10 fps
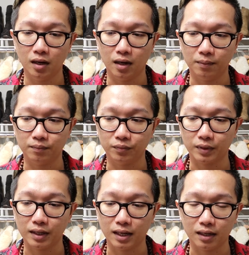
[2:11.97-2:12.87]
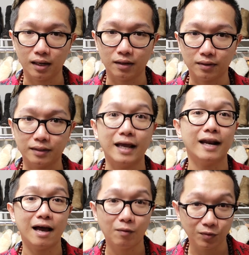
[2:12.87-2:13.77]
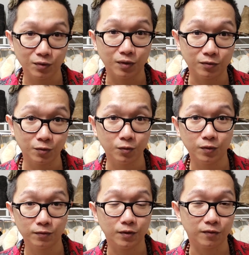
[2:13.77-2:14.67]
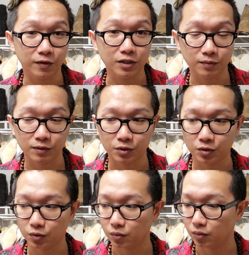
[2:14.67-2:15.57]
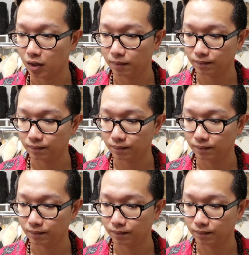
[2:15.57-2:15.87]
and then I will do a full review of each of the shoe.